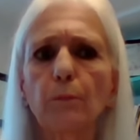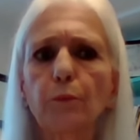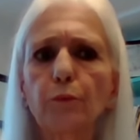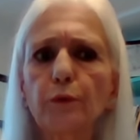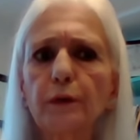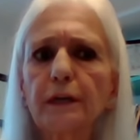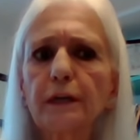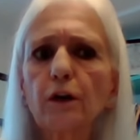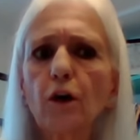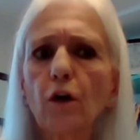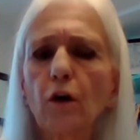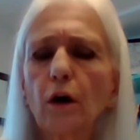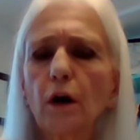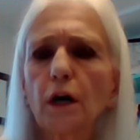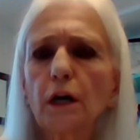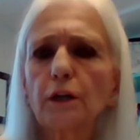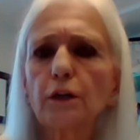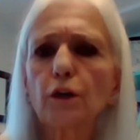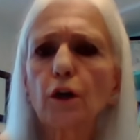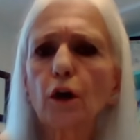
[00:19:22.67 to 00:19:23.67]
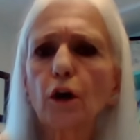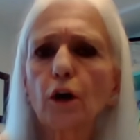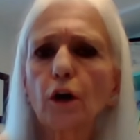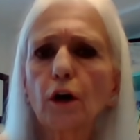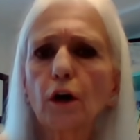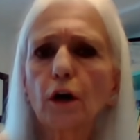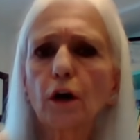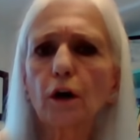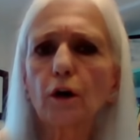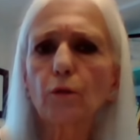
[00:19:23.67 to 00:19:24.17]
bring on
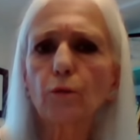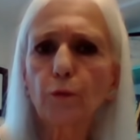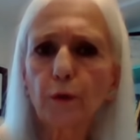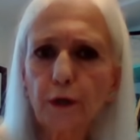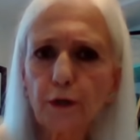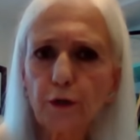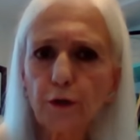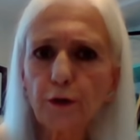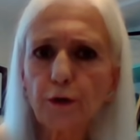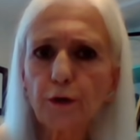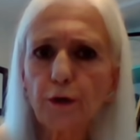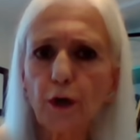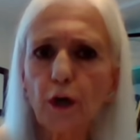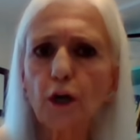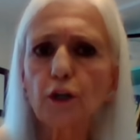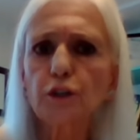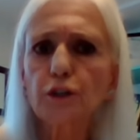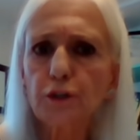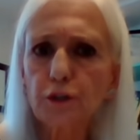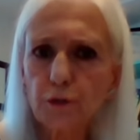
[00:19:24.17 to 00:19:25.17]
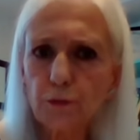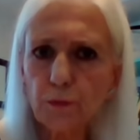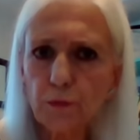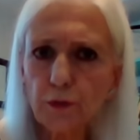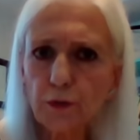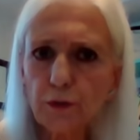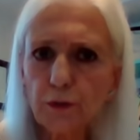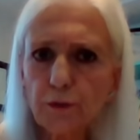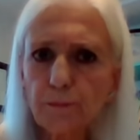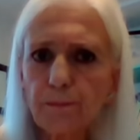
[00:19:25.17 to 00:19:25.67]
rigor
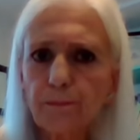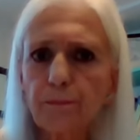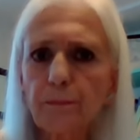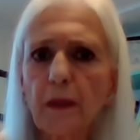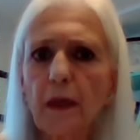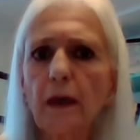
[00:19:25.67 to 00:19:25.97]
sooner,